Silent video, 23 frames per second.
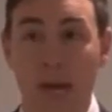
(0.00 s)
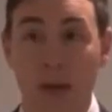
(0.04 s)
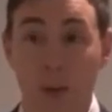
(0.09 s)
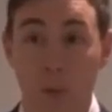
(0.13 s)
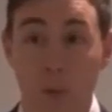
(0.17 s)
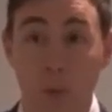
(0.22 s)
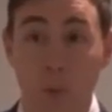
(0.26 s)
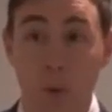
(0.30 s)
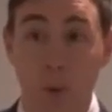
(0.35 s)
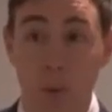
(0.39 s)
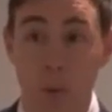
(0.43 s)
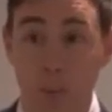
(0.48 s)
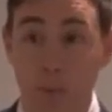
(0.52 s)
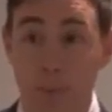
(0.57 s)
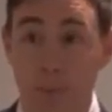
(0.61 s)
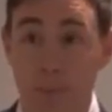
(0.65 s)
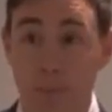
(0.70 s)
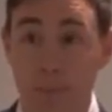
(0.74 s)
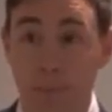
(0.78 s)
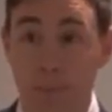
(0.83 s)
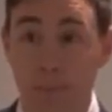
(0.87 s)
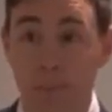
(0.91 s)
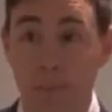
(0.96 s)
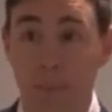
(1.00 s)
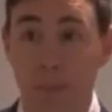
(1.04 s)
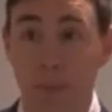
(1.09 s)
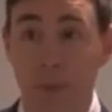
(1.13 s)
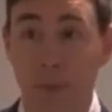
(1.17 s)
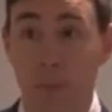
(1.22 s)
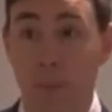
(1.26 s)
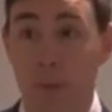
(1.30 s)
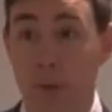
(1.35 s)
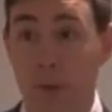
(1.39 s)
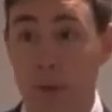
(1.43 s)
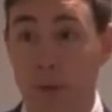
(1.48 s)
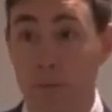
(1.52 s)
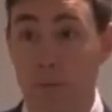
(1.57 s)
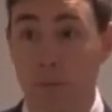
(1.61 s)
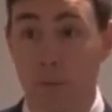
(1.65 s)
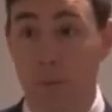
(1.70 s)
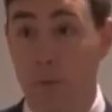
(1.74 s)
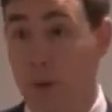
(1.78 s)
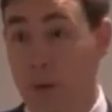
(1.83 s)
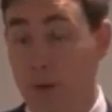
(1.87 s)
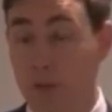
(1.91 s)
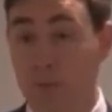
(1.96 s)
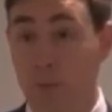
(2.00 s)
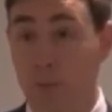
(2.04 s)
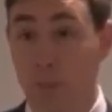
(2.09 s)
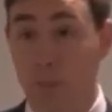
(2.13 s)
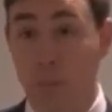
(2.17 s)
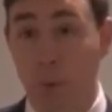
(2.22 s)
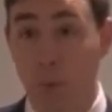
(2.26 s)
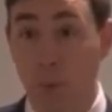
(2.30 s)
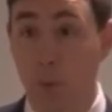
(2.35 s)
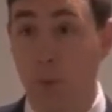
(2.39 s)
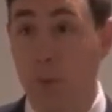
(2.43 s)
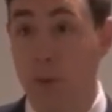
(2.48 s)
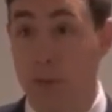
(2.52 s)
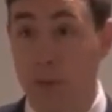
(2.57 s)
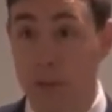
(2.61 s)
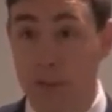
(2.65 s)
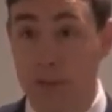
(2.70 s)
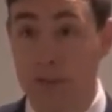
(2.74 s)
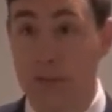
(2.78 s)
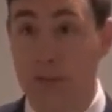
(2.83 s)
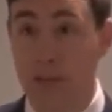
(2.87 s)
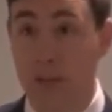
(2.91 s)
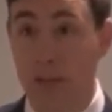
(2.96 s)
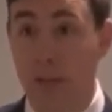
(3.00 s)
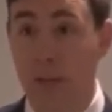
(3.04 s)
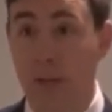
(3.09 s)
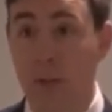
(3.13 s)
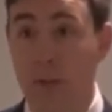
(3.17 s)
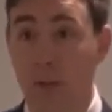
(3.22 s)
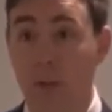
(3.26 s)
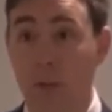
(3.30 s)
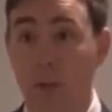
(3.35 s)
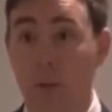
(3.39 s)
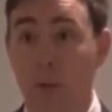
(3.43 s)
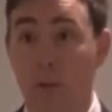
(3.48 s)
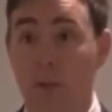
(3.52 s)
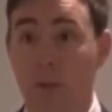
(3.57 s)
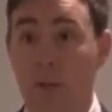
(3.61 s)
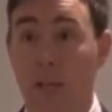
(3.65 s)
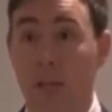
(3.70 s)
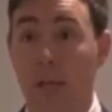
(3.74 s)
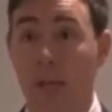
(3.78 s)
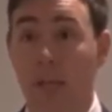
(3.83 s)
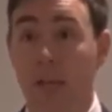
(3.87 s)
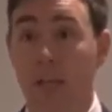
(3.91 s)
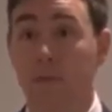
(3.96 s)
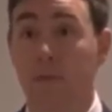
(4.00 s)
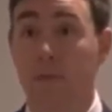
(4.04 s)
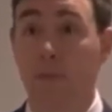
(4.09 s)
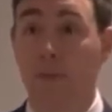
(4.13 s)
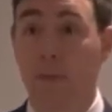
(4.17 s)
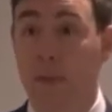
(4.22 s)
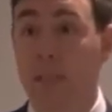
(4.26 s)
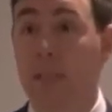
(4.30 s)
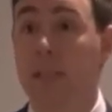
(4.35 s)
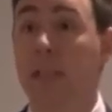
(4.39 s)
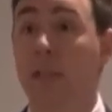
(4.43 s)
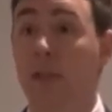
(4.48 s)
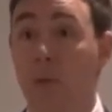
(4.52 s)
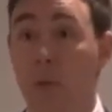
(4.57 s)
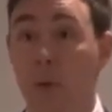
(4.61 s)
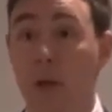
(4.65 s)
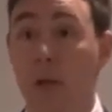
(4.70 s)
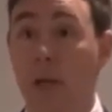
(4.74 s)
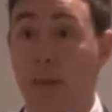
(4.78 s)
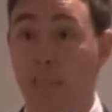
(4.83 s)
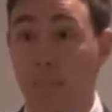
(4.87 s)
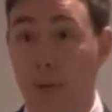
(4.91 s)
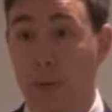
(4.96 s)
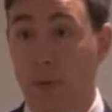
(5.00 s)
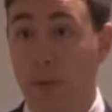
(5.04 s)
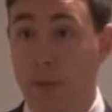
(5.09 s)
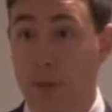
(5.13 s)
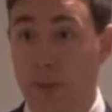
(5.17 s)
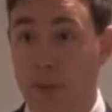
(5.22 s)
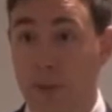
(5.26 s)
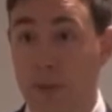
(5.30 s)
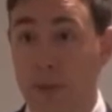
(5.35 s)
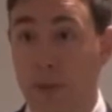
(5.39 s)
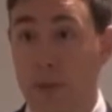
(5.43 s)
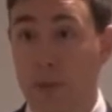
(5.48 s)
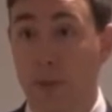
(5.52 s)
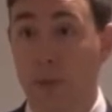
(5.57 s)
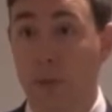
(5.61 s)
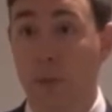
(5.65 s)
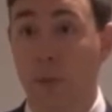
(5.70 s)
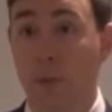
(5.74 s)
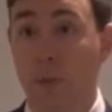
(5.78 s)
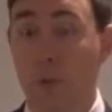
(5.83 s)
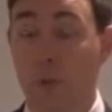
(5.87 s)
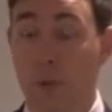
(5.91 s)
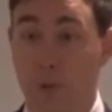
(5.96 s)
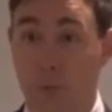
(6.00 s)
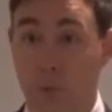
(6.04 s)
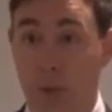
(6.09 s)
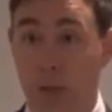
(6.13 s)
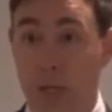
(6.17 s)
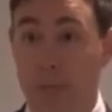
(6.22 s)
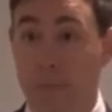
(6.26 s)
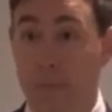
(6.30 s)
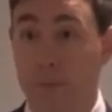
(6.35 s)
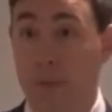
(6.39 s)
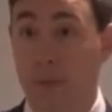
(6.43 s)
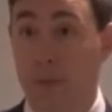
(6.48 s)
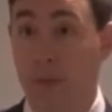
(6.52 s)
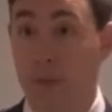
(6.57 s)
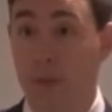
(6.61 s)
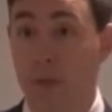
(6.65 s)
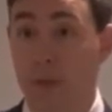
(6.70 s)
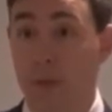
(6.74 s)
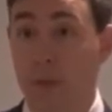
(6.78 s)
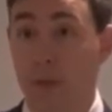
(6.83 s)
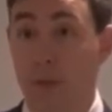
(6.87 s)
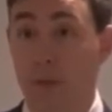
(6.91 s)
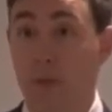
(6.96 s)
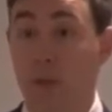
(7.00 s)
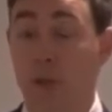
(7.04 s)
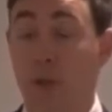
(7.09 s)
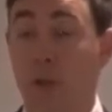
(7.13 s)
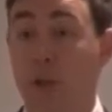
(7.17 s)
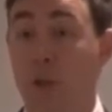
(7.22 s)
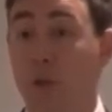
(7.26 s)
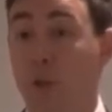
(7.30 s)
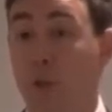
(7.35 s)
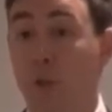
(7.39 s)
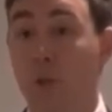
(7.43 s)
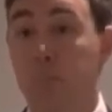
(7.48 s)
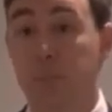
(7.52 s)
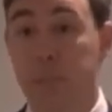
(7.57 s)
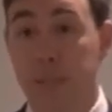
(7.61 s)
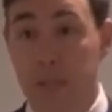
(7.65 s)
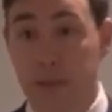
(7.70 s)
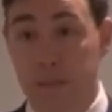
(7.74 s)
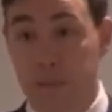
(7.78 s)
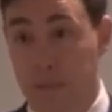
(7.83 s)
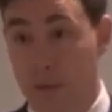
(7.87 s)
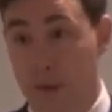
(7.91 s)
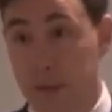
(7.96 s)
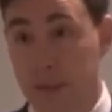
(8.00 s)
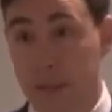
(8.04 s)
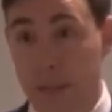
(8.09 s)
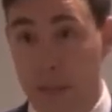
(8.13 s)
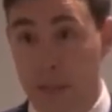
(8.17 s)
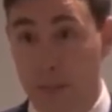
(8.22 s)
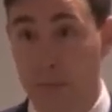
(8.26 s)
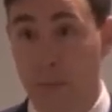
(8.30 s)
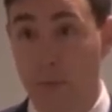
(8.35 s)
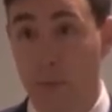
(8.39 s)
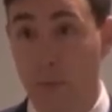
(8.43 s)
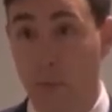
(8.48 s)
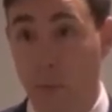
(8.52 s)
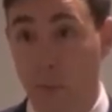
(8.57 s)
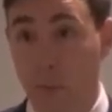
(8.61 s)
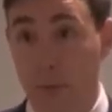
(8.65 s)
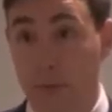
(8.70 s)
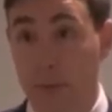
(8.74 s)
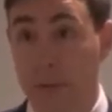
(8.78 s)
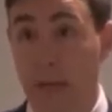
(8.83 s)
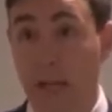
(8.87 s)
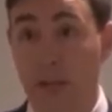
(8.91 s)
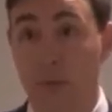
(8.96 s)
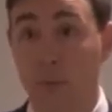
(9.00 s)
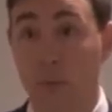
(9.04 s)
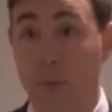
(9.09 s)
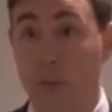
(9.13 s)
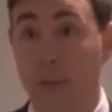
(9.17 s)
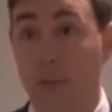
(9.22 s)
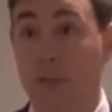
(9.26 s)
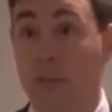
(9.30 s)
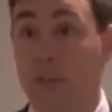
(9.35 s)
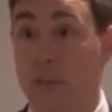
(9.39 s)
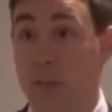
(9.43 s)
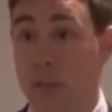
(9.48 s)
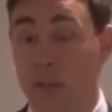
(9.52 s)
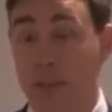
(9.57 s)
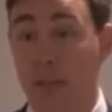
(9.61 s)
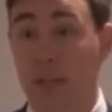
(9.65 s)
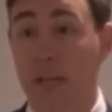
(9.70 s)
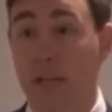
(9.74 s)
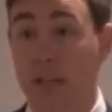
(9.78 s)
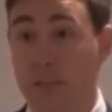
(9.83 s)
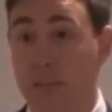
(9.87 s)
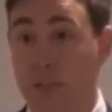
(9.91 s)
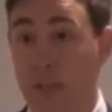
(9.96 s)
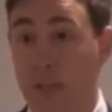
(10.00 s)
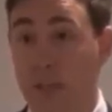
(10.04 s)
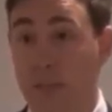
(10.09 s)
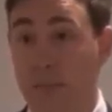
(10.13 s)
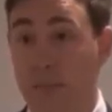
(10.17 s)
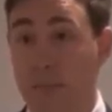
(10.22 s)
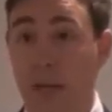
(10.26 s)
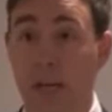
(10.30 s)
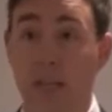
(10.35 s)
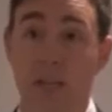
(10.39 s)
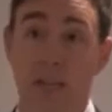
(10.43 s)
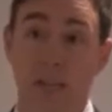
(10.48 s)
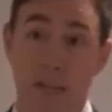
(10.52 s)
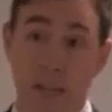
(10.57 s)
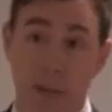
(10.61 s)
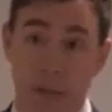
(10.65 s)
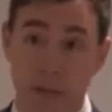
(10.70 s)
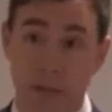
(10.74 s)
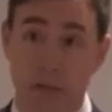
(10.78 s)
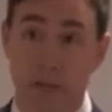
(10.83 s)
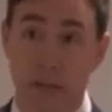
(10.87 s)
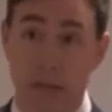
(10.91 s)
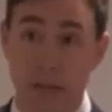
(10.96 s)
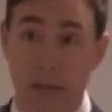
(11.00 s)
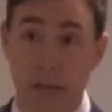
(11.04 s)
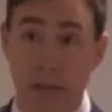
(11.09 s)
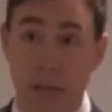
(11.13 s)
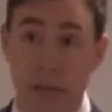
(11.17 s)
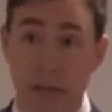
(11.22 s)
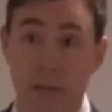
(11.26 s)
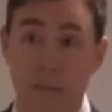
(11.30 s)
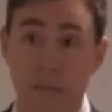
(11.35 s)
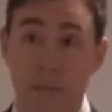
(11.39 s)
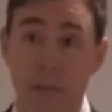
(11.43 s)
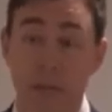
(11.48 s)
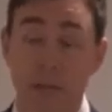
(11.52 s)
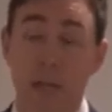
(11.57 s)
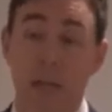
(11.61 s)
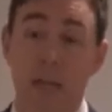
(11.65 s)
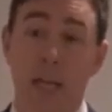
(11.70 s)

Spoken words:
that quote, what was reportedly said was that if a legal immigrant was raped, she should be afraid to come forward. That's what they said that I said. I did not say that.